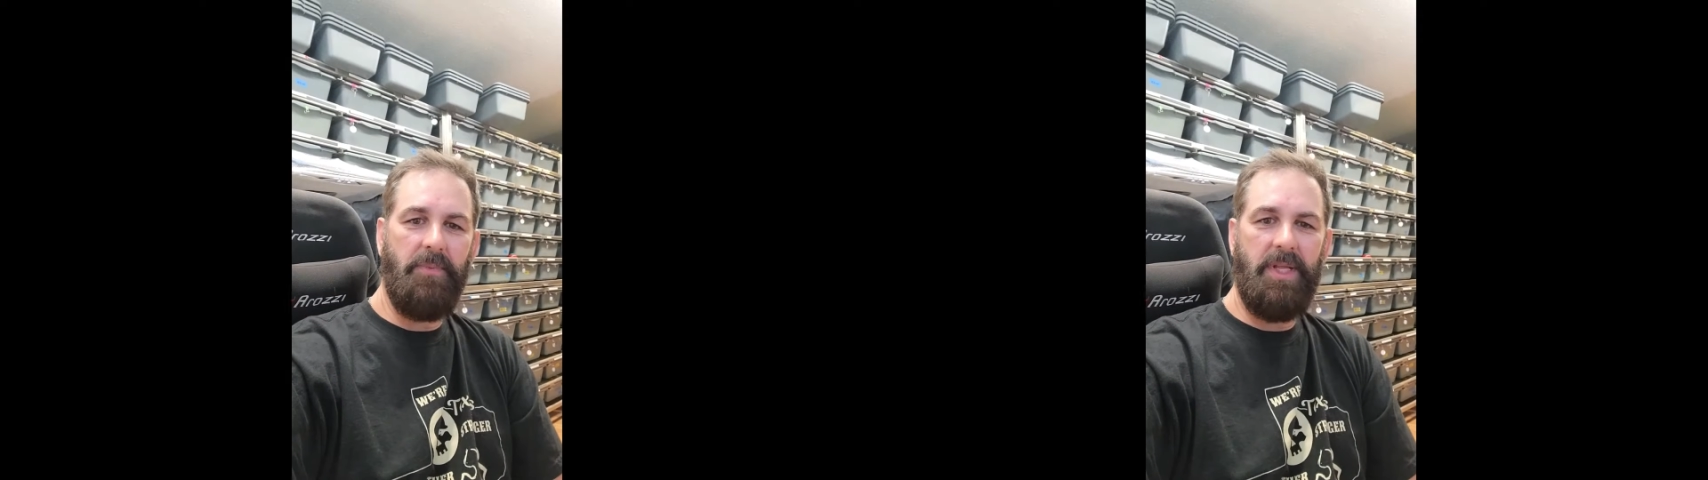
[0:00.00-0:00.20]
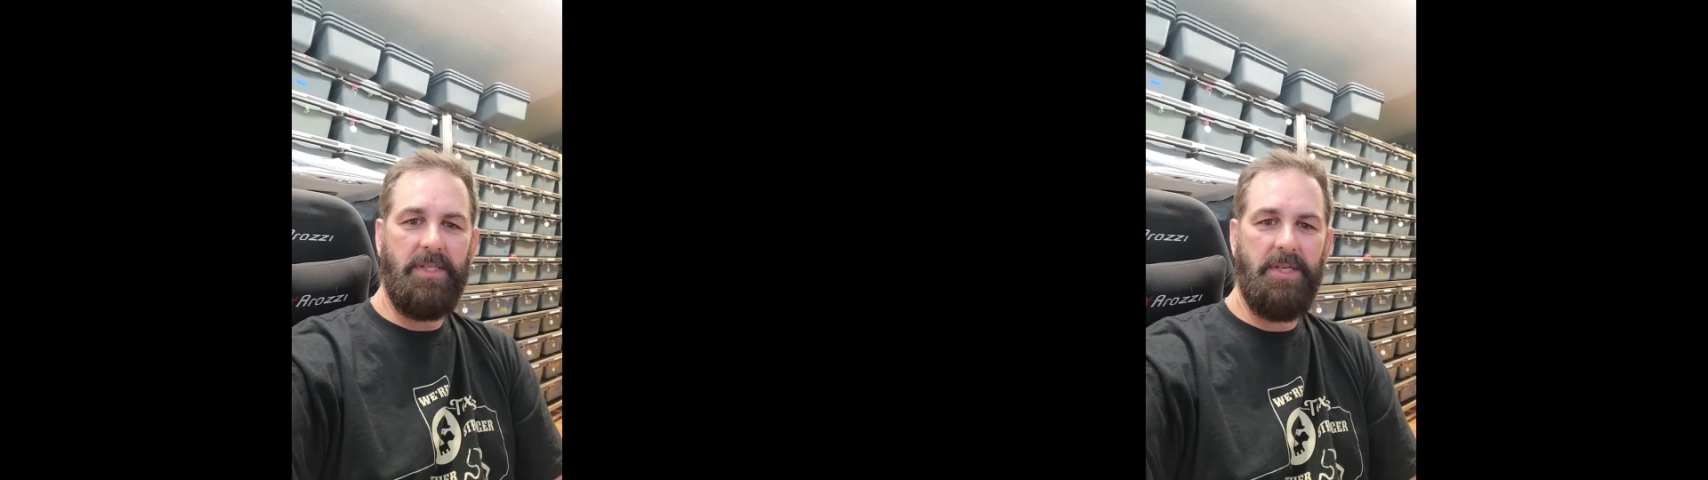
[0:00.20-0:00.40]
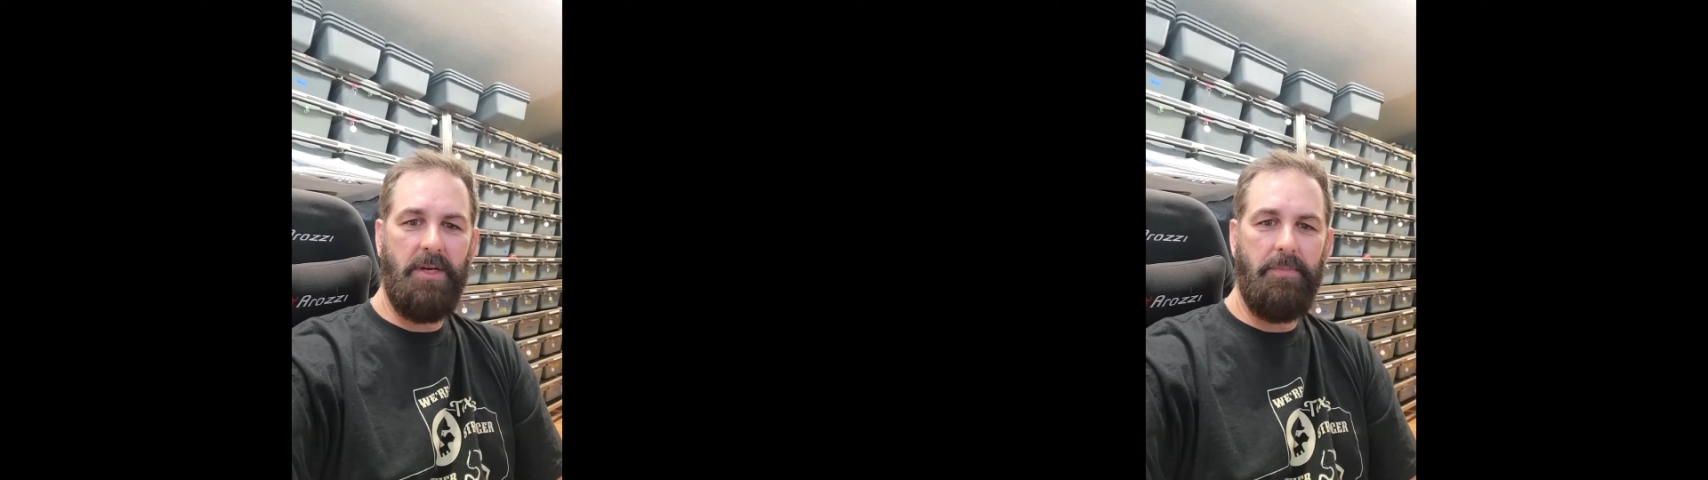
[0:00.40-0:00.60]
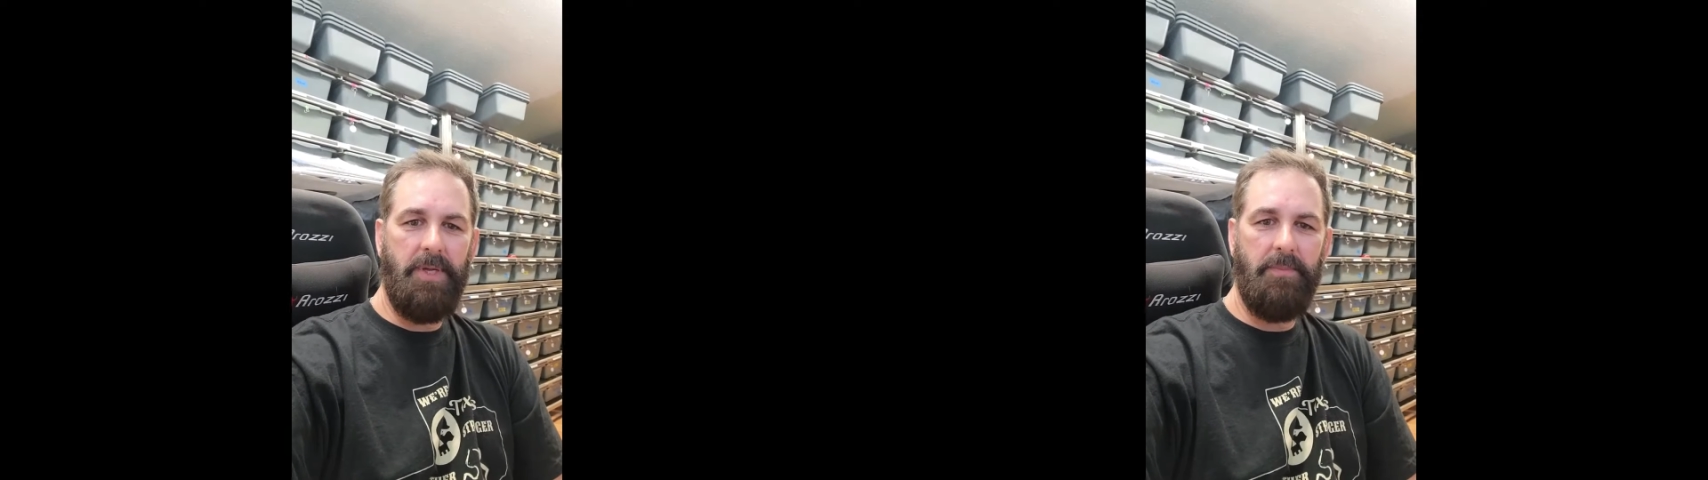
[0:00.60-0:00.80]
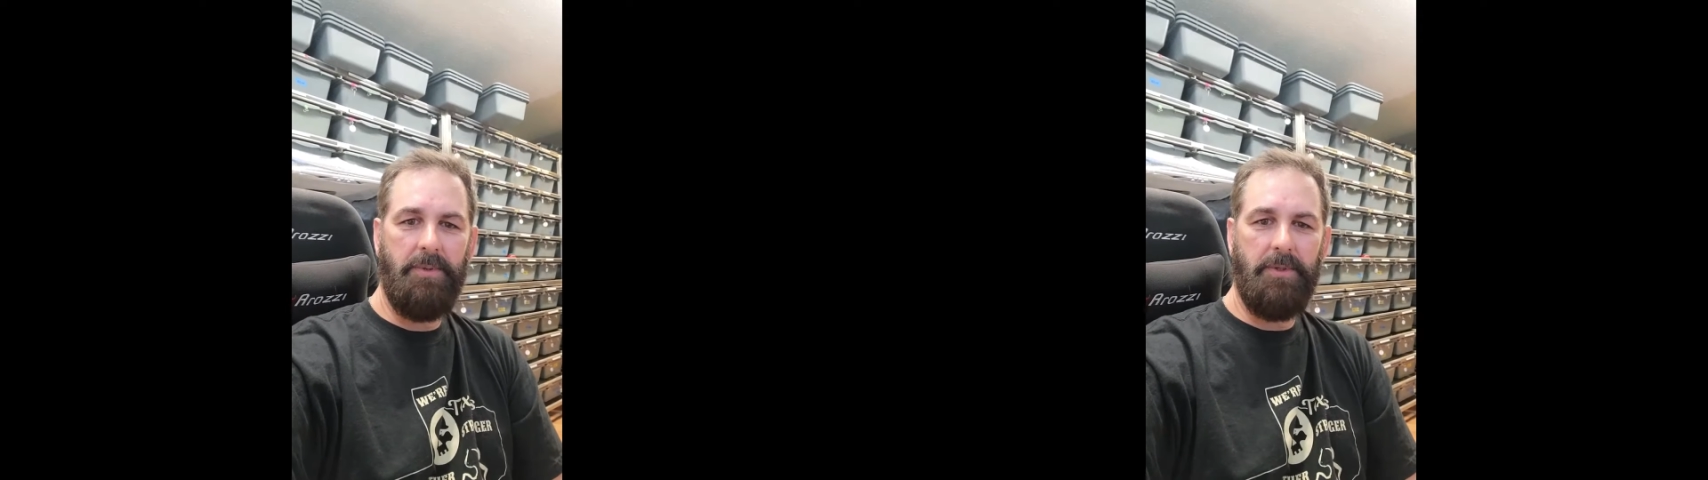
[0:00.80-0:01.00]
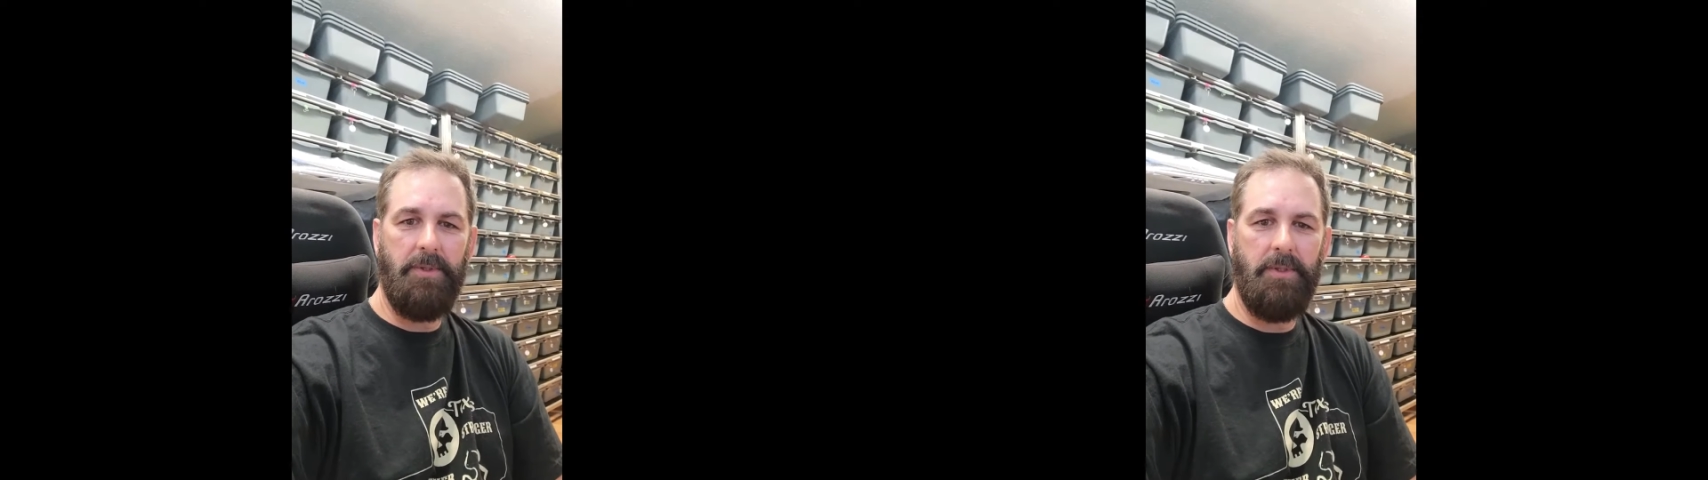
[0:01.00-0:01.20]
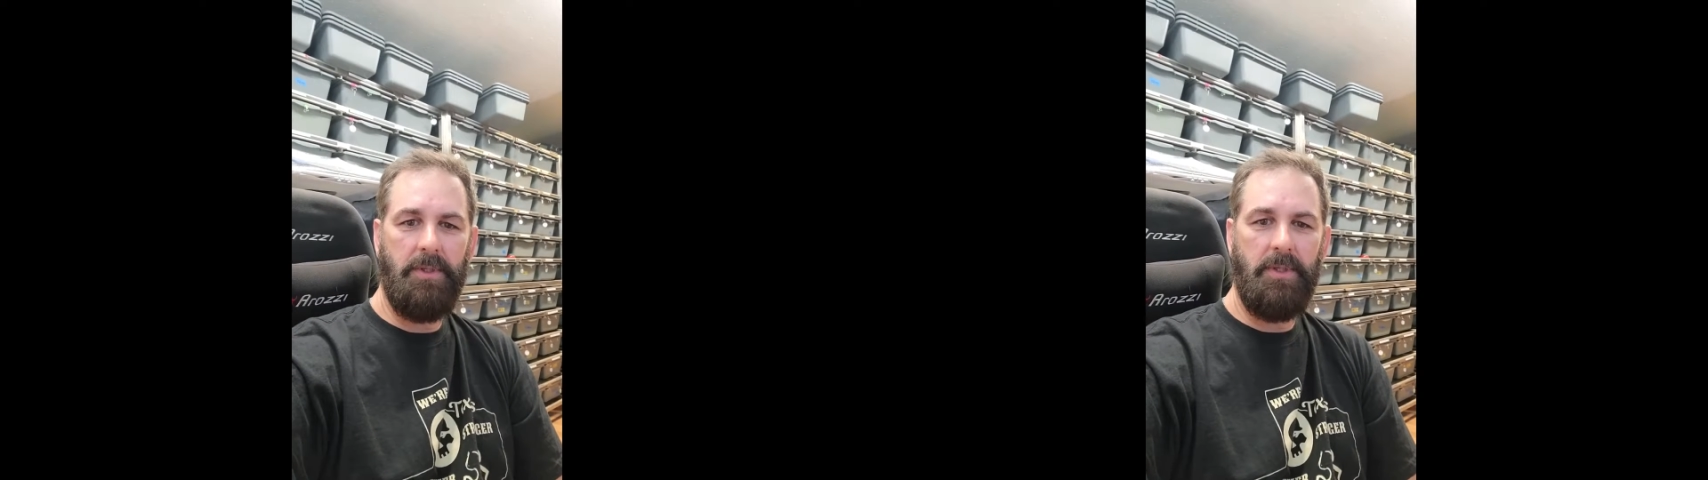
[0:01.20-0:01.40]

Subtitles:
me to tell people,